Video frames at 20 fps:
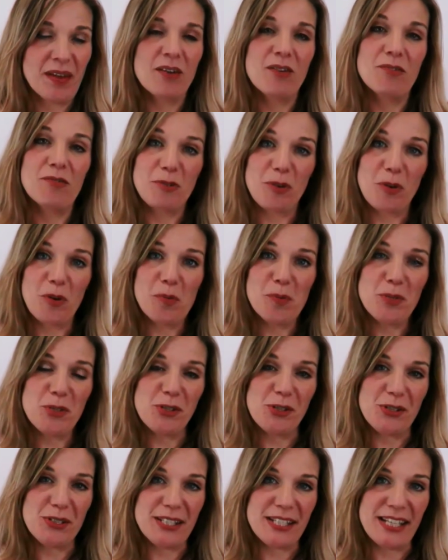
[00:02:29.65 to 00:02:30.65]
For
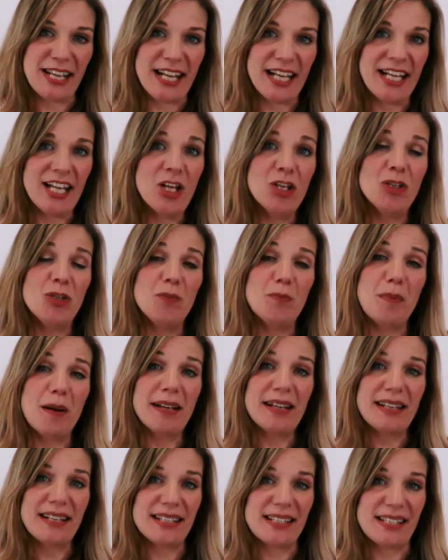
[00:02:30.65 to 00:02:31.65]
opportunity, you
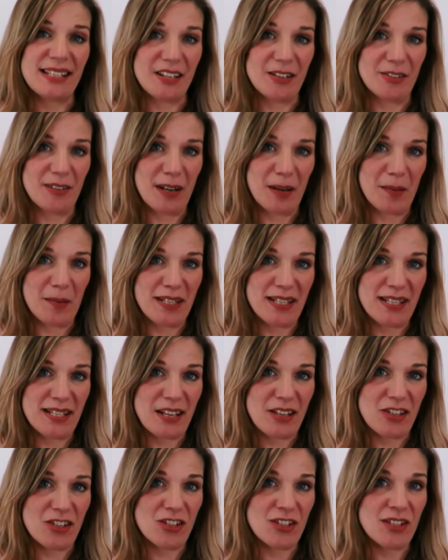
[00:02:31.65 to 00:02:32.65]
might consider elements
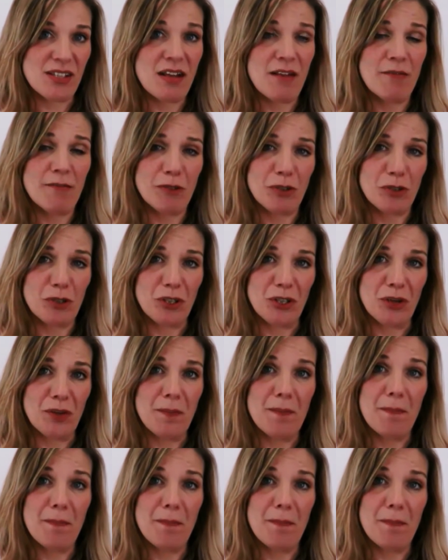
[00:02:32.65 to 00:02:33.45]
such as volume,